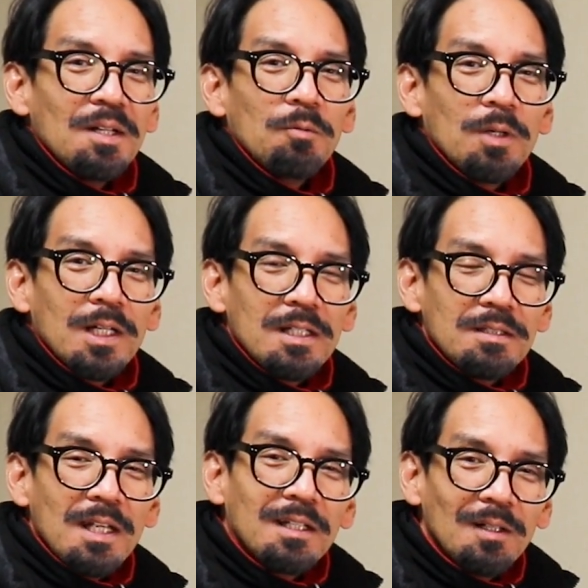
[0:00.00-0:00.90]
we're going to
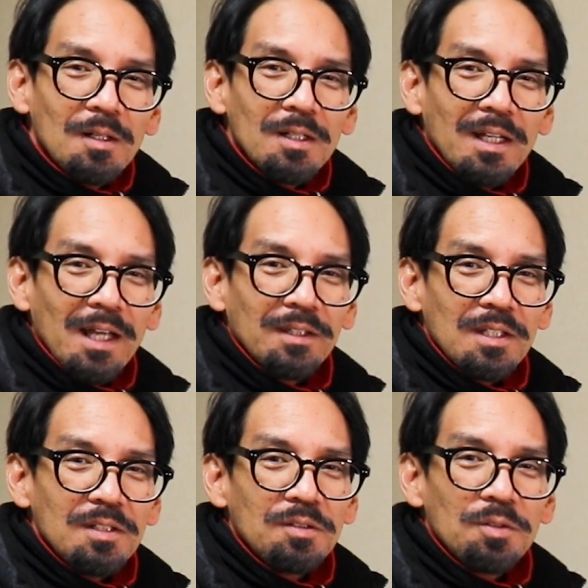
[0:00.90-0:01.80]
take a look at
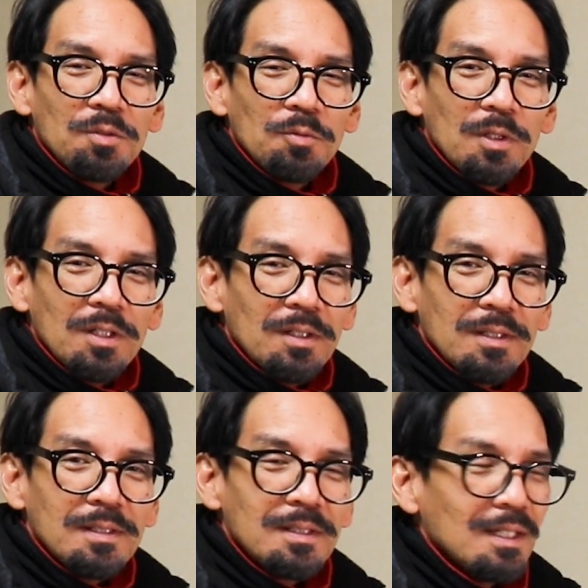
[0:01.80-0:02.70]
these two
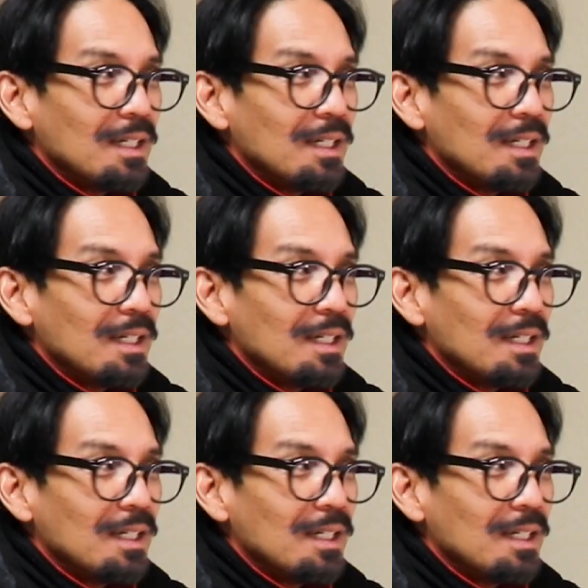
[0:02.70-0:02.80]
words,